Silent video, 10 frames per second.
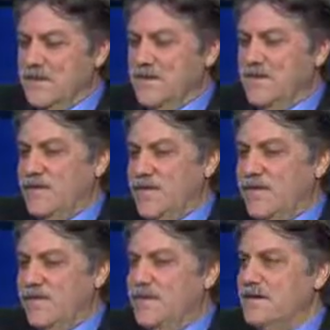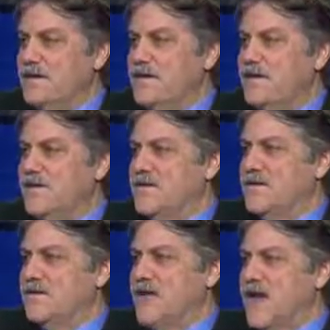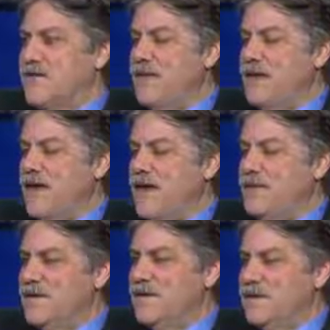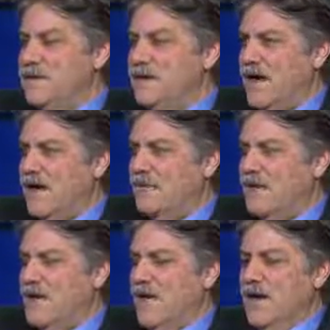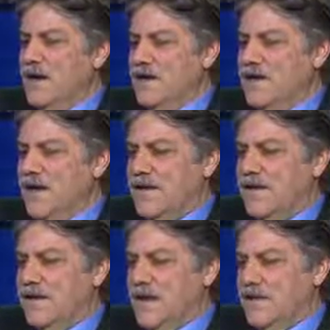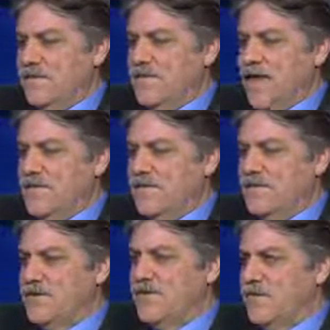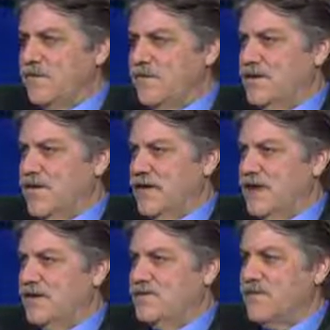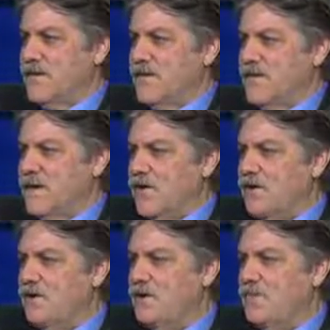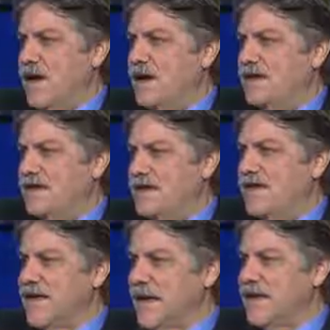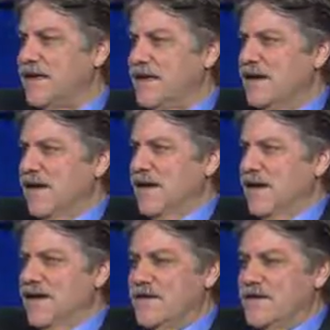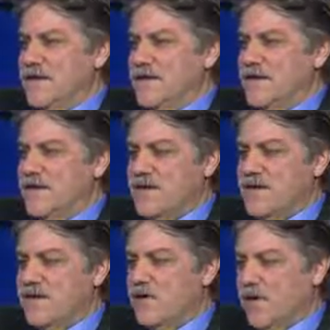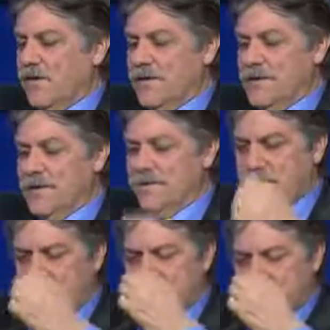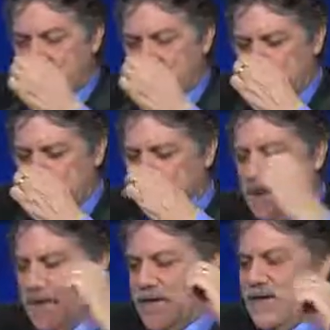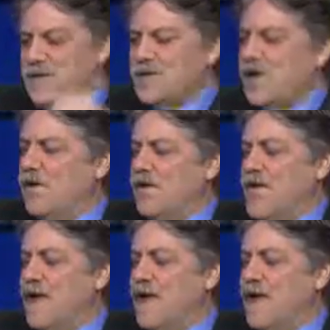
real blood. It is AB blood type. And in 1995, we determined that it has a human male DNA, and it is called the it is called the